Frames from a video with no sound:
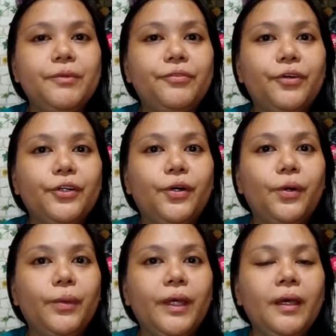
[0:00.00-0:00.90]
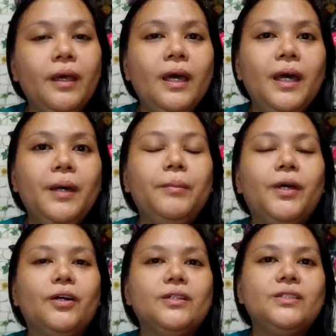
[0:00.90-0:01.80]
before going
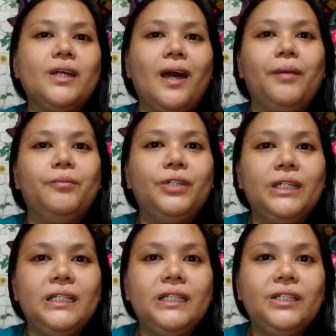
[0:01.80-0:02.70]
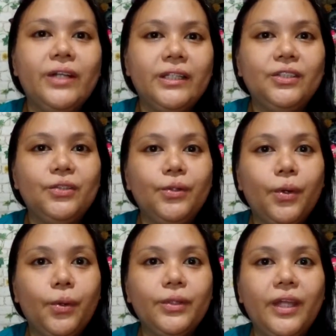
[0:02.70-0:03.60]
because I'm really ready to
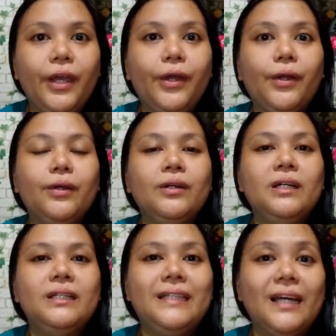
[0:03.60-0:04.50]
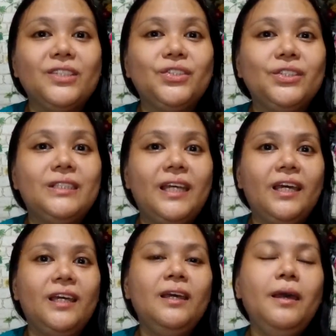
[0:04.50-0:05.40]
go there
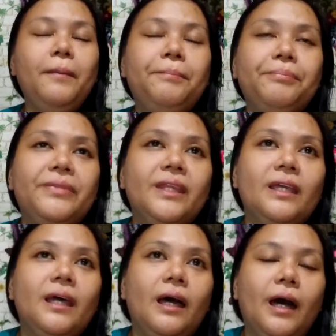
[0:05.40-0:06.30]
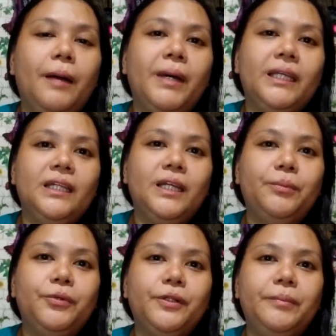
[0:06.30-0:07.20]
yesterday. My
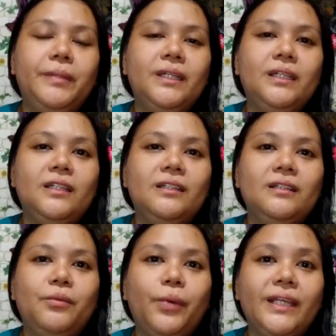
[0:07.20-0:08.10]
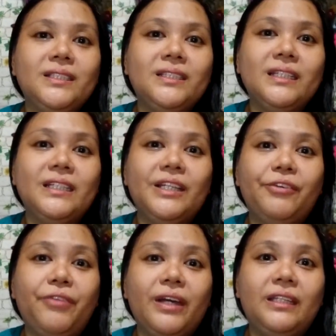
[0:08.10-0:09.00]
trip will be wasted
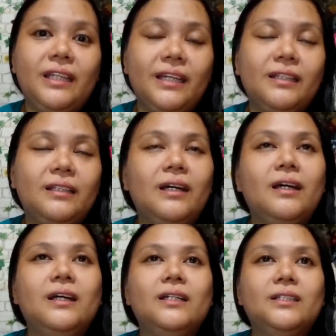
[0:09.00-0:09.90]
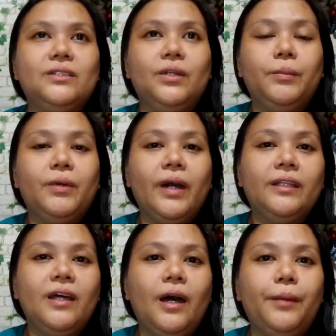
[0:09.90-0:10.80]
if I did. So I'm
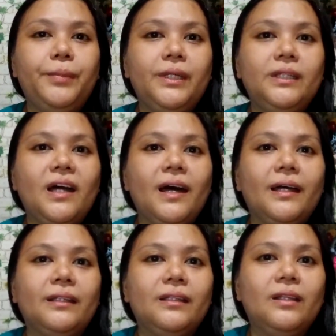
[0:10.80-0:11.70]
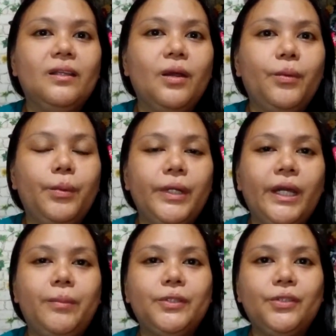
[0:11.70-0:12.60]
kind of happy that we were
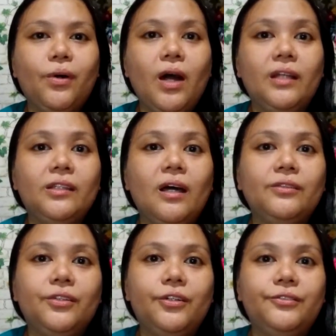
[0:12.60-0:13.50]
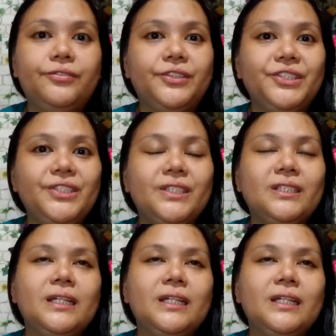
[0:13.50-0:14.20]
able to contact her first.